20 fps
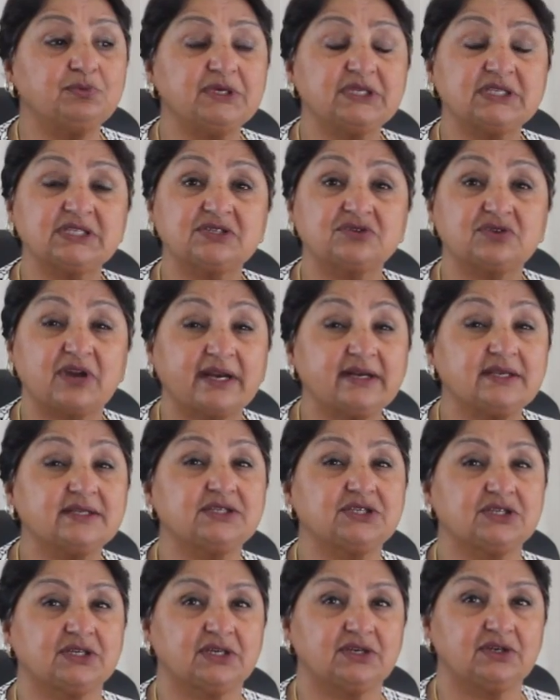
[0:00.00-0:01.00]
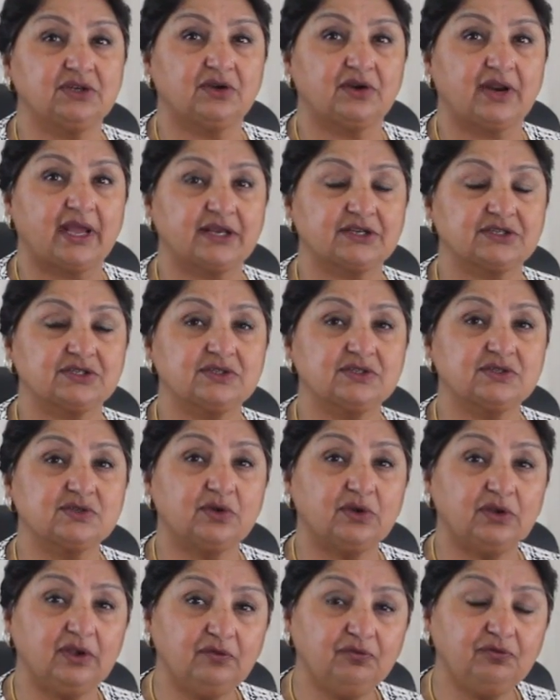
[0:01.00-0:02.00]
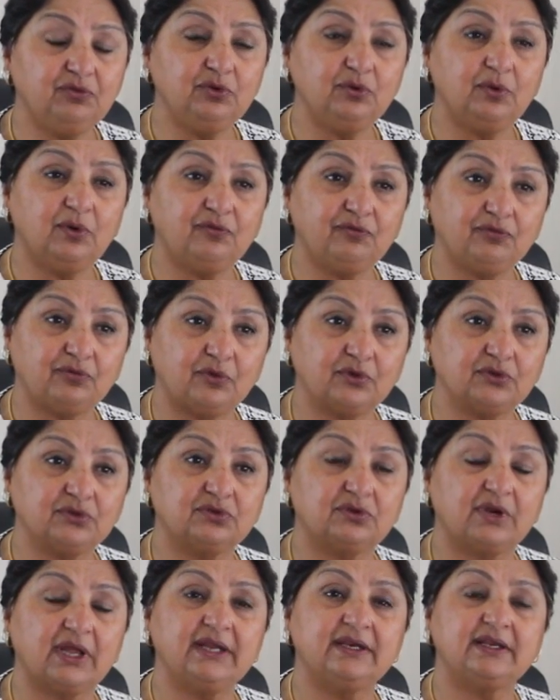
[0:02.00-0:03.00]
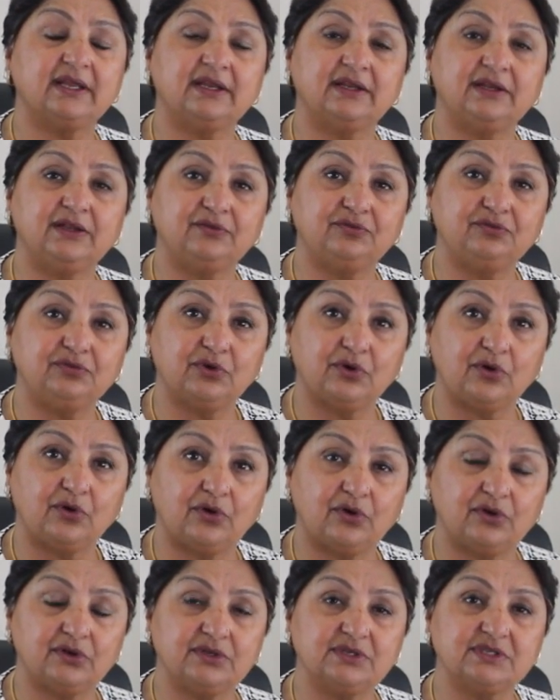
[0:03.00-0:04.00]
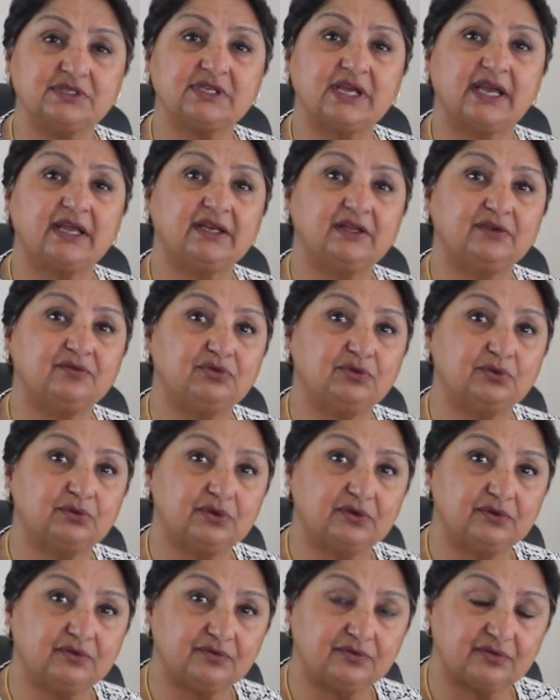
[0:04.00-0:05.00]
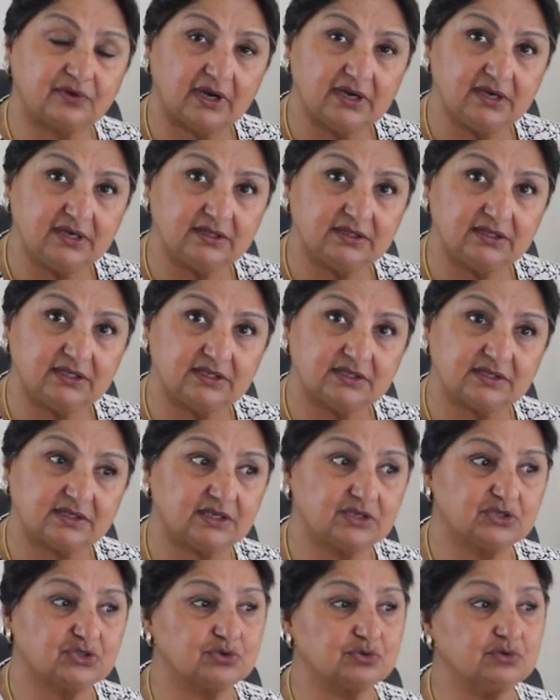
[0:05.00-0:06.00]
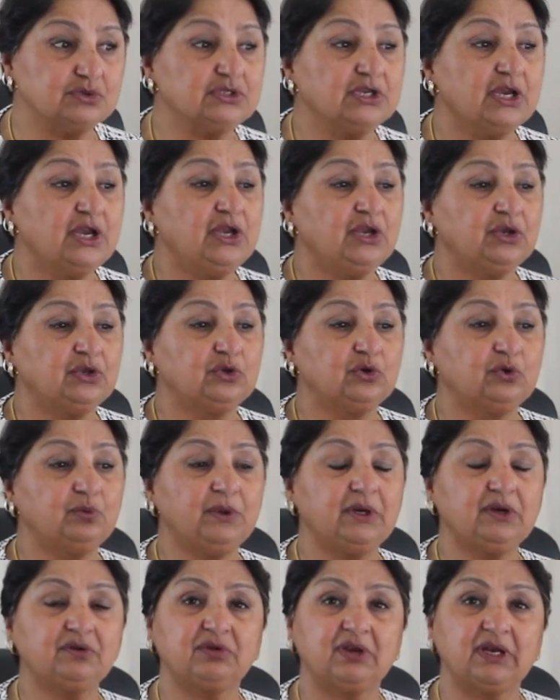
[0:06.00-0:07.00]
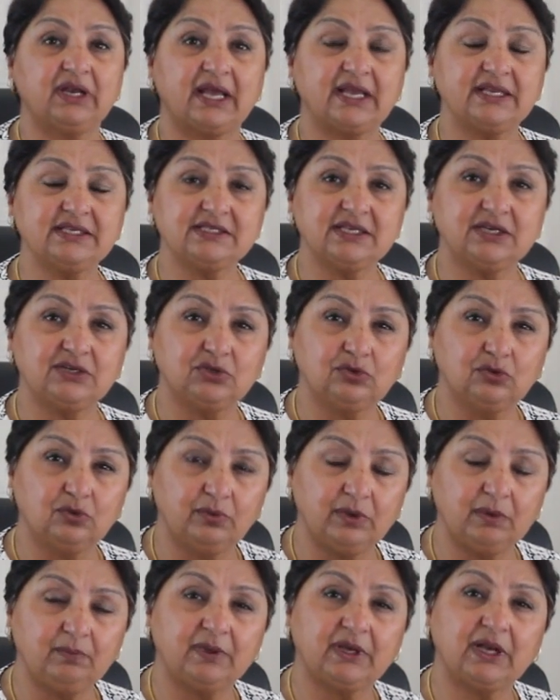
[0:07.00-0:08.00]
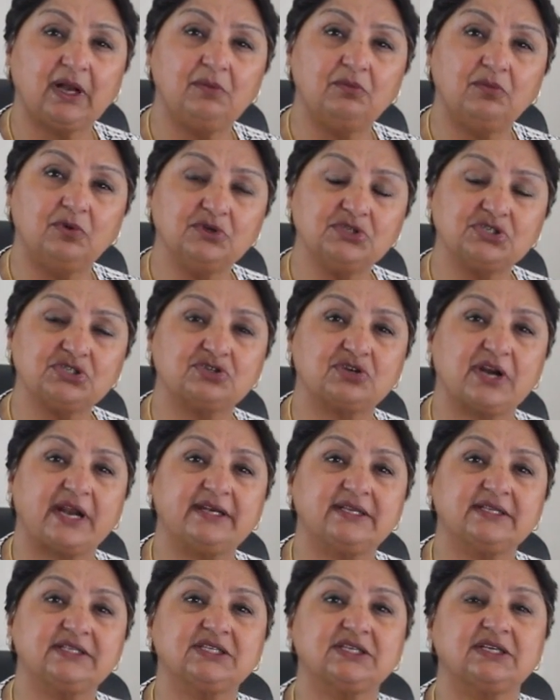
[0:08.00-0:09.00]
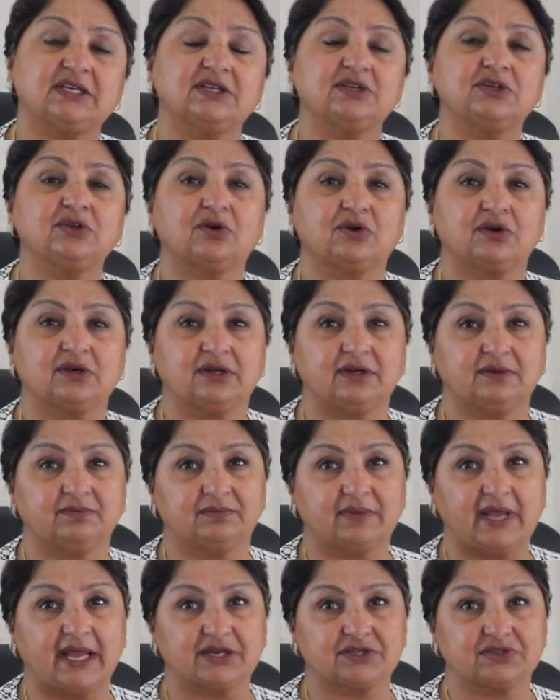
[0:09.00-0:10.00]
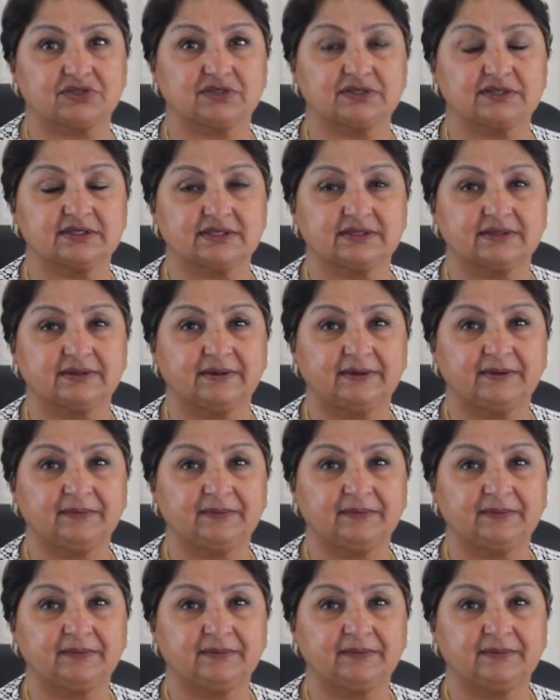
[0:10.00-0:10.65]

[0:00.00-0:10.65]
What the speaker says: be strategic in your actions. So if you are forthright and if you are honest and if you confront these issues, you will realize that you will become more strategic in your actions.